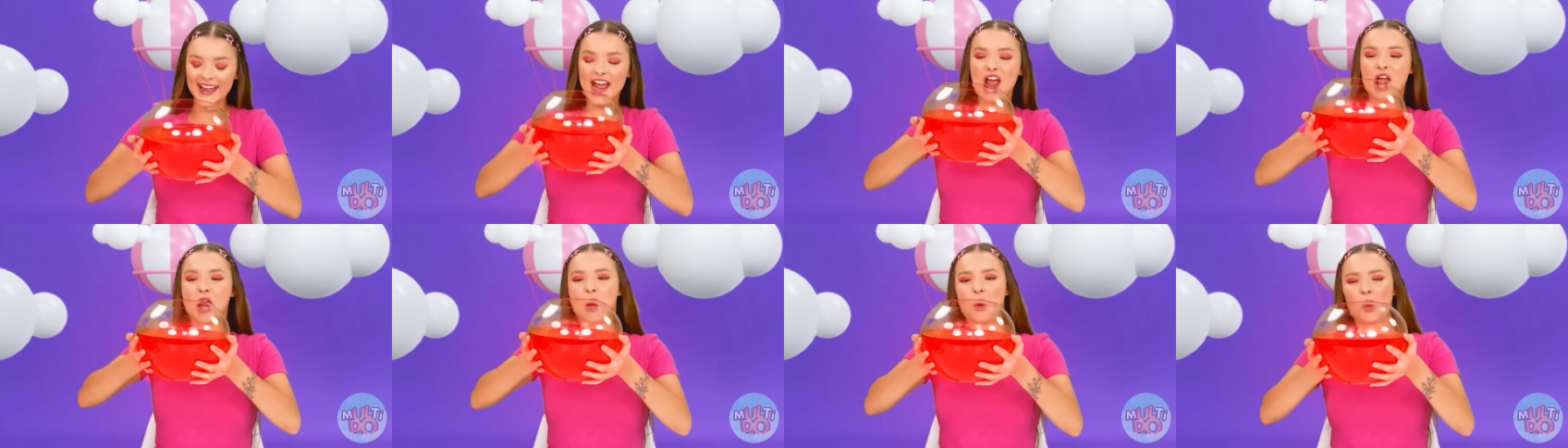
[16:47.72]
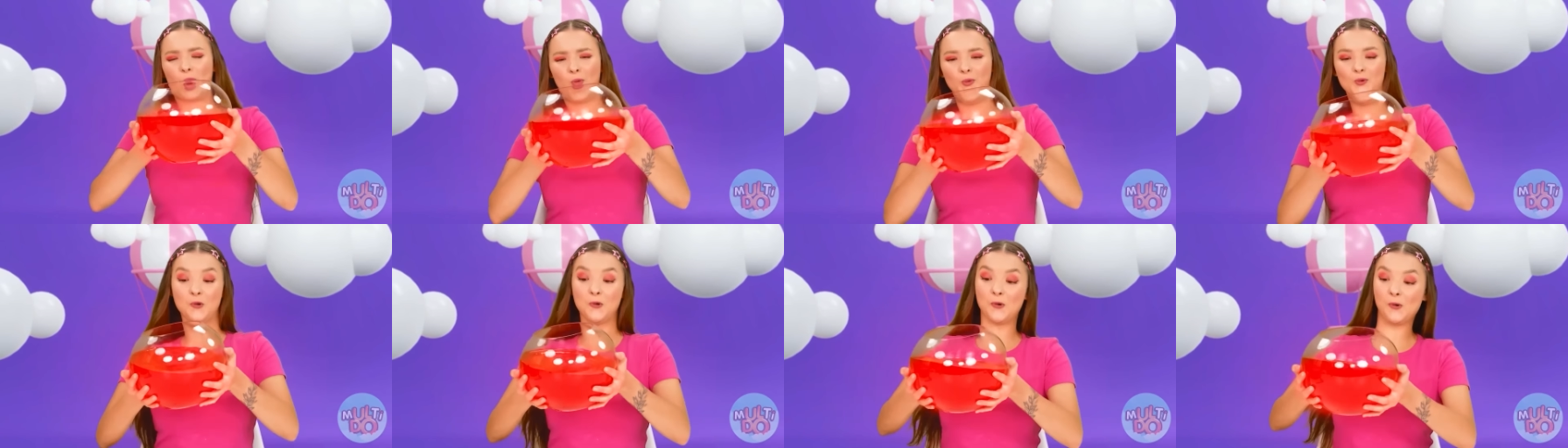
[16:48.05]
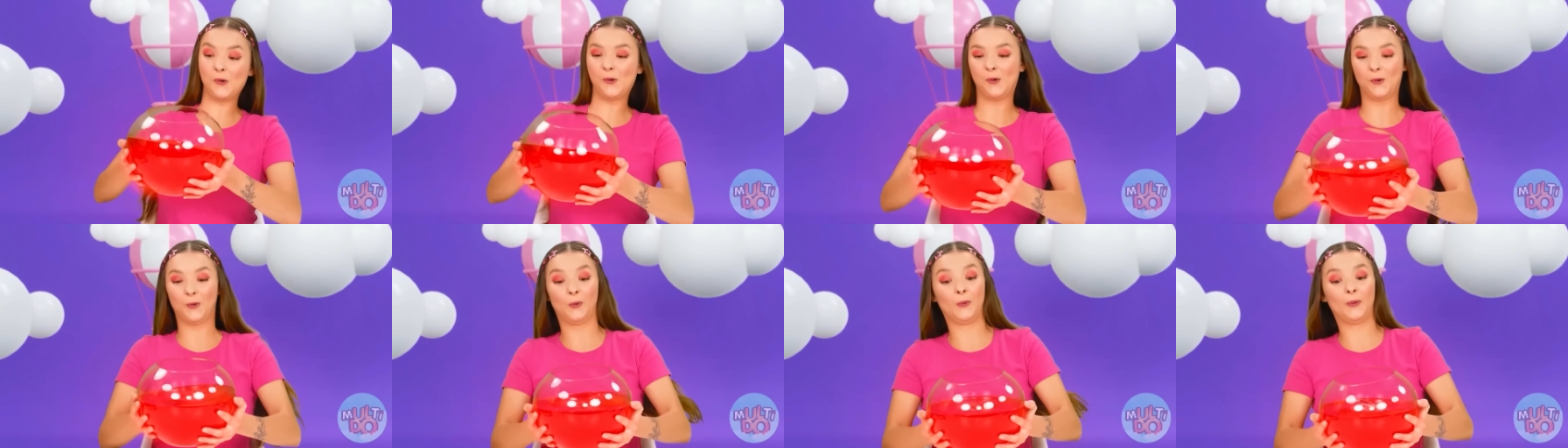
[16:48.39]
It's a
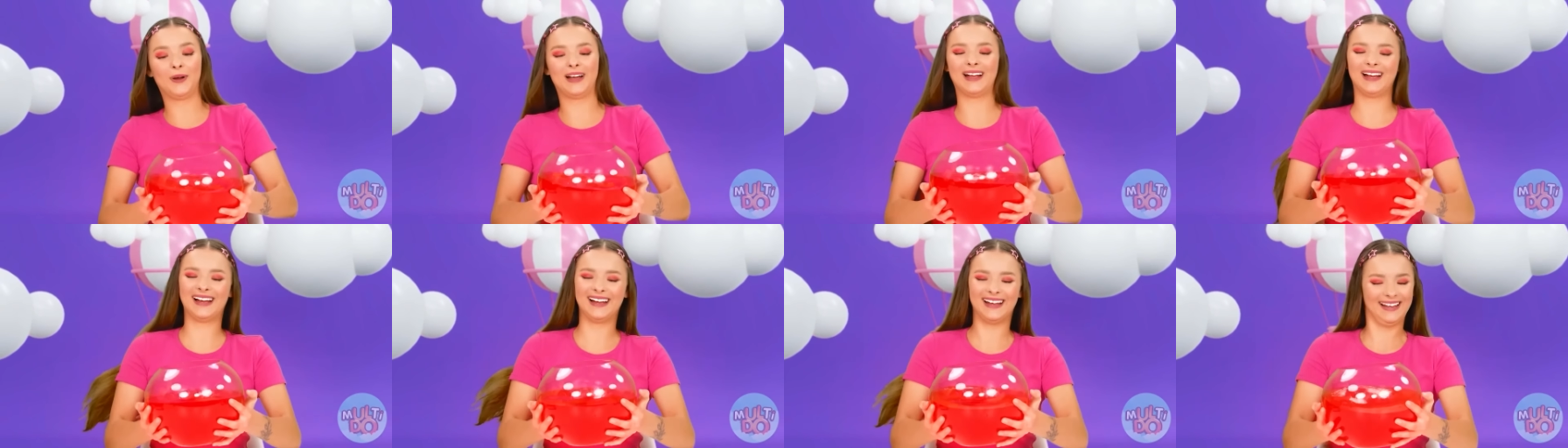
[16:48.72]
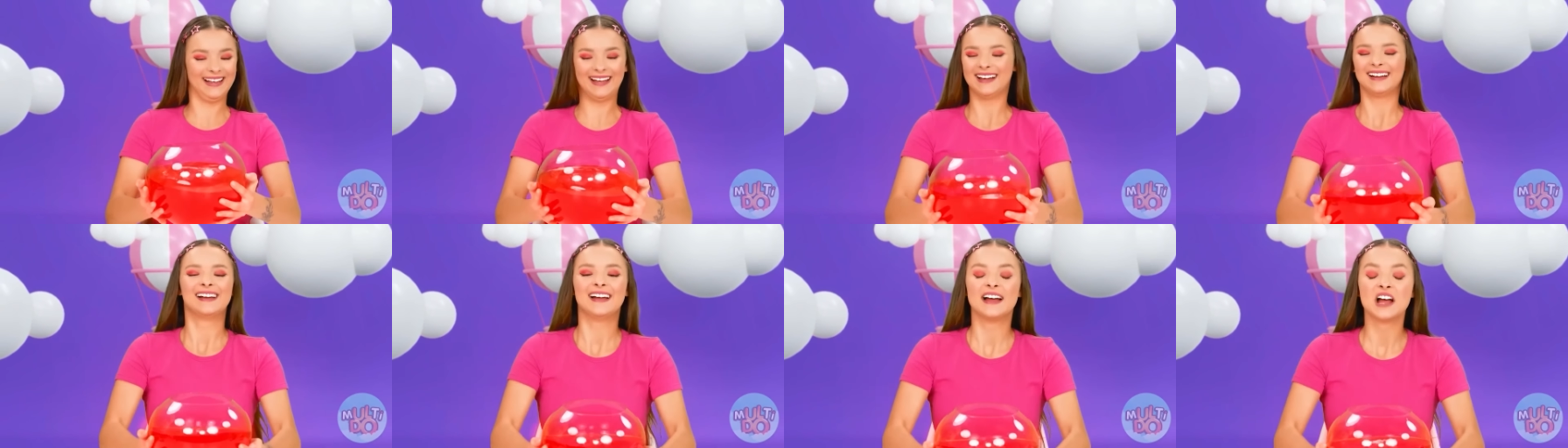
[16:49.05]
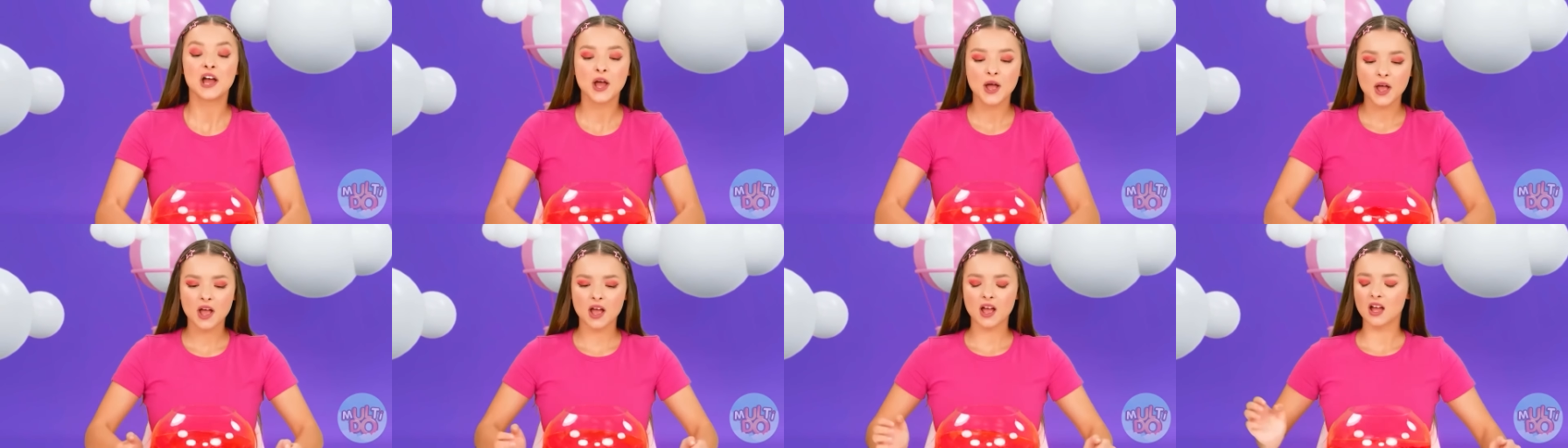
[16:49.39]
pity that I still have
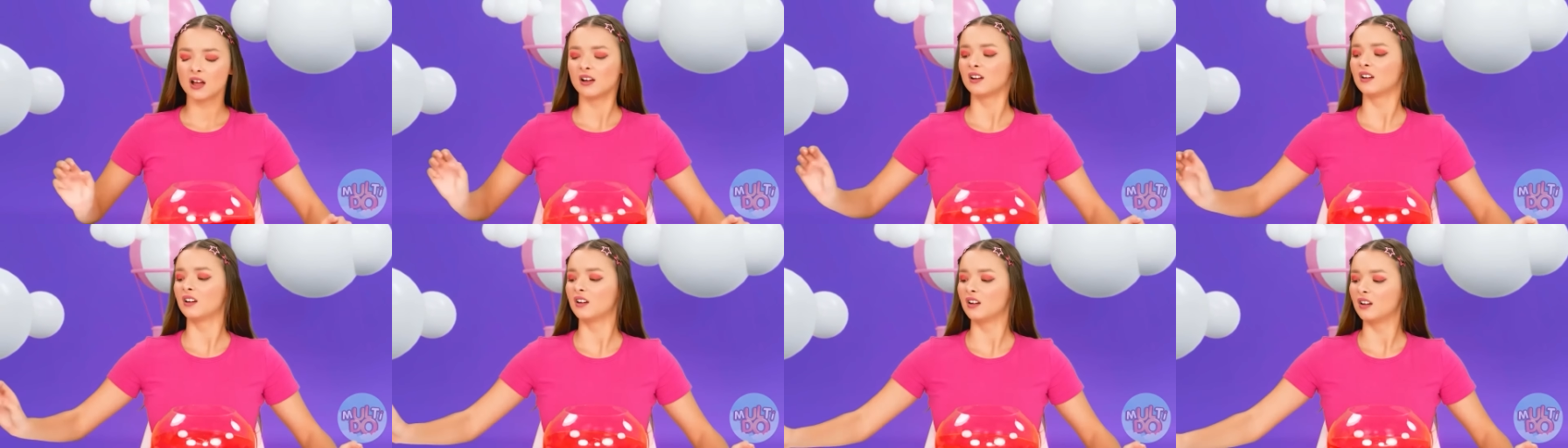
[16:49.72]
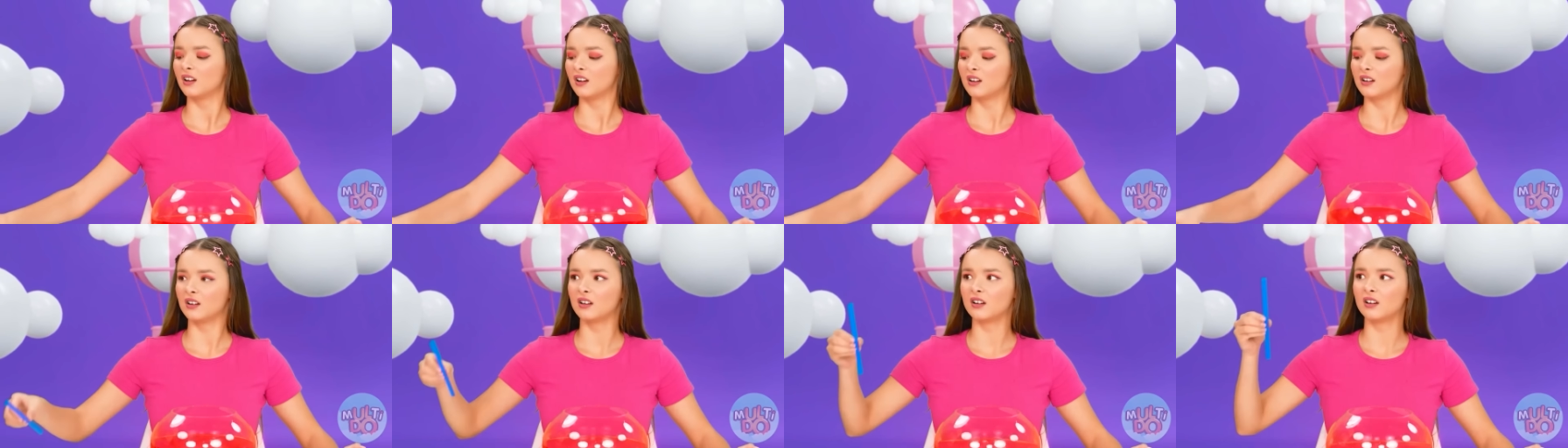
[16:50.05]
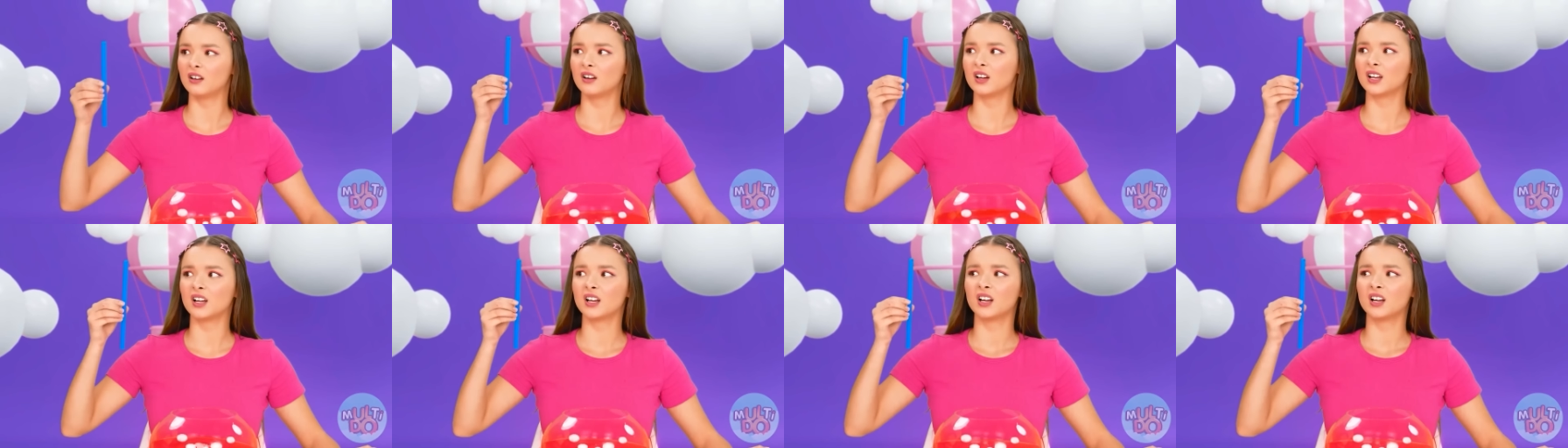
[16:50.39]
to drink all this.